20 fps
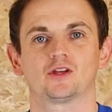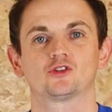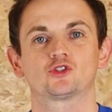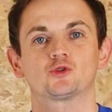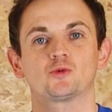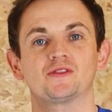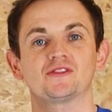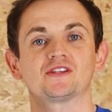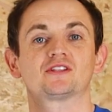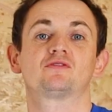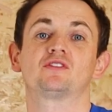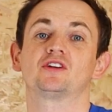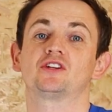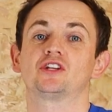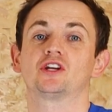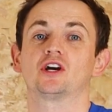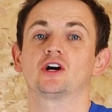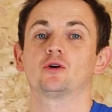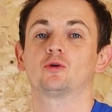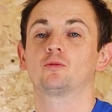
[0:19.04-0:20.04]
So in this
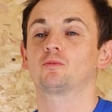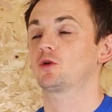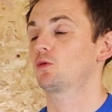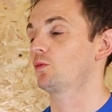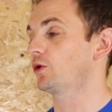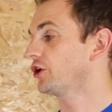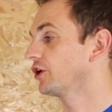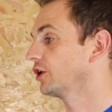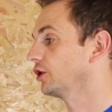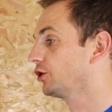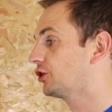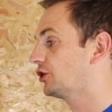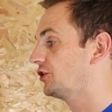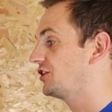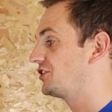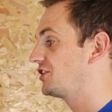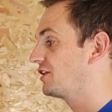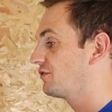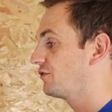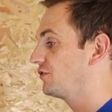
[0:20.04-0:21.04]
video, we're going to look at the
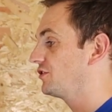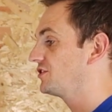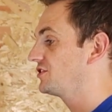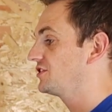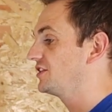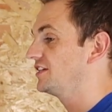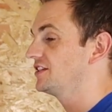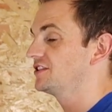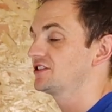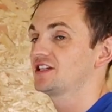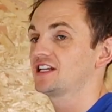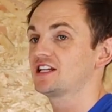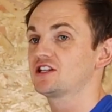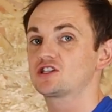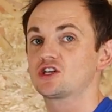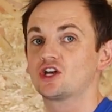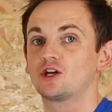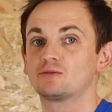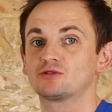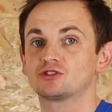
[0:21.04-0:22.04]
differences in
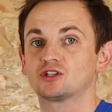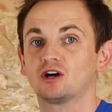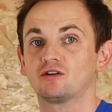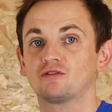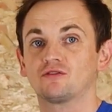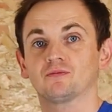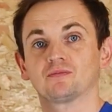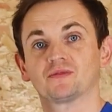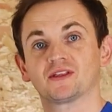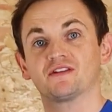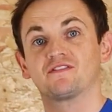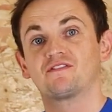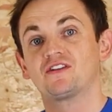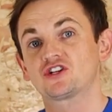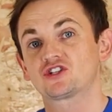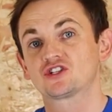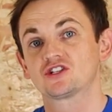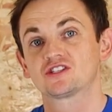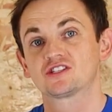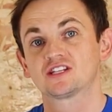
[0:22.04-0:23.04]
terms of
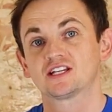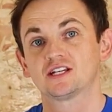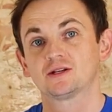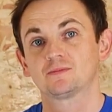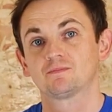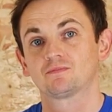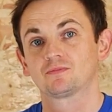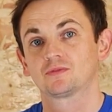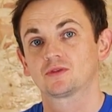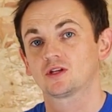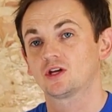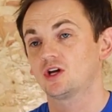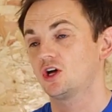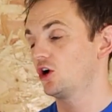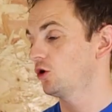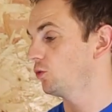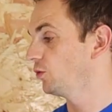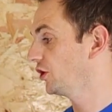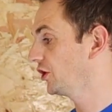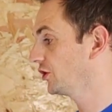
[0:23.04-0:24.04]
efficiency,
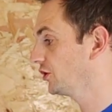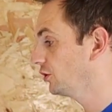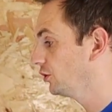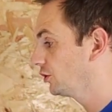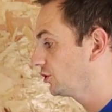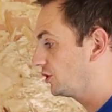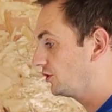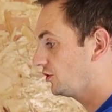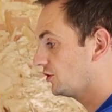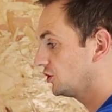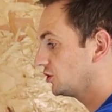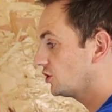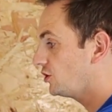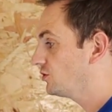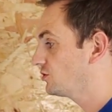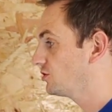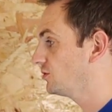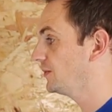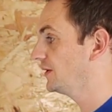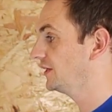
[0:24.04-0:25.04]
we're going to look at the
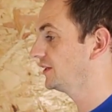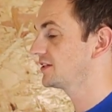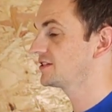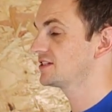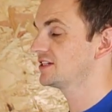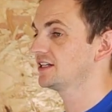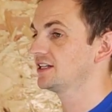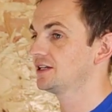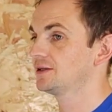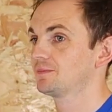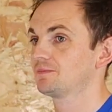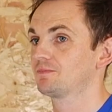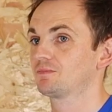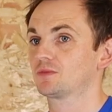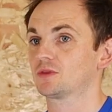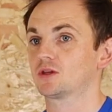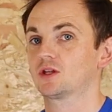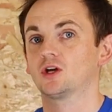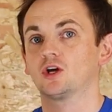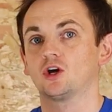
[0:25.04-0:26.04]
usability,
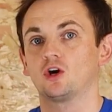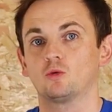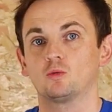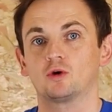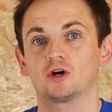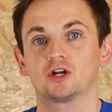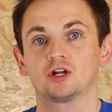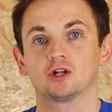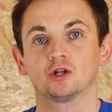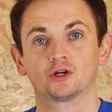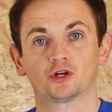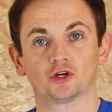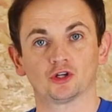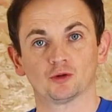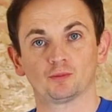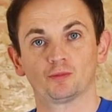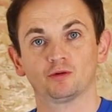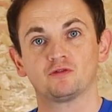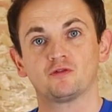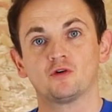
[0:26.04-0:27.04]
we're going to look at the
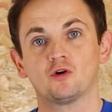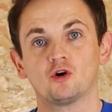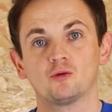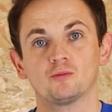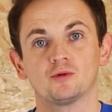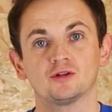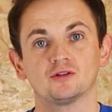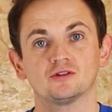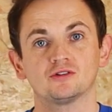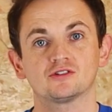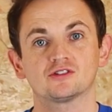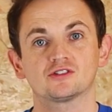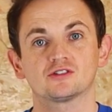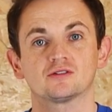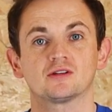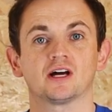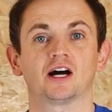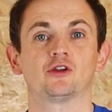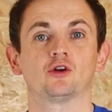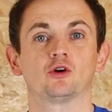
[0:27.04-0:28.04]
performance,
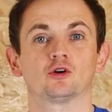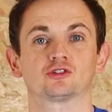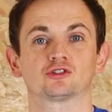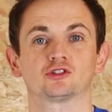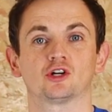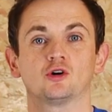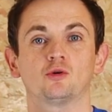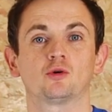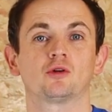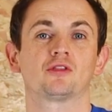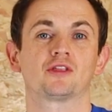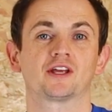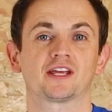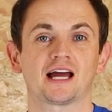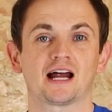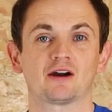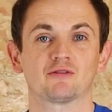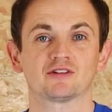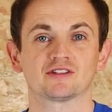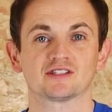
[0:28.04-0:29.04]
and also the
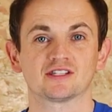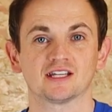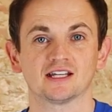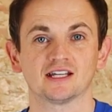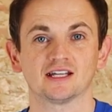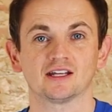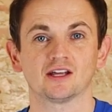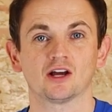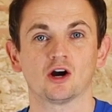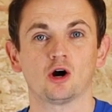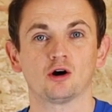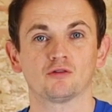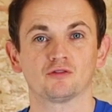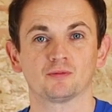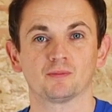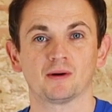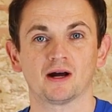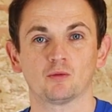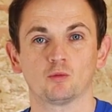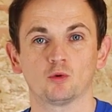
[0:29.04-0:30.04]
guarantee offered
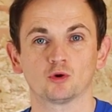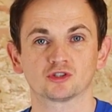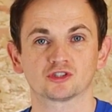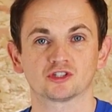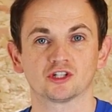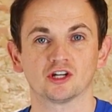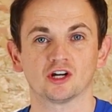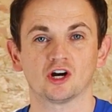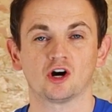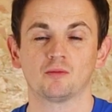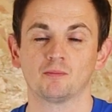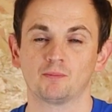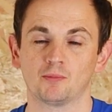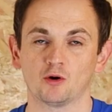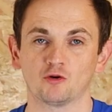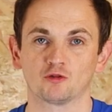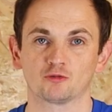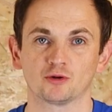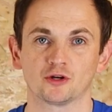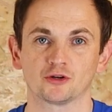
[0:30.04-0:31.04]
by Worcester on
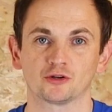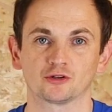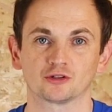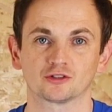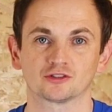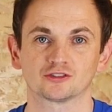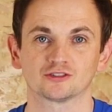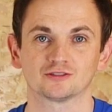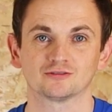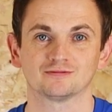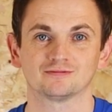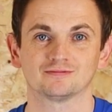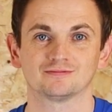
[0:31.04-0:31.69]
both products.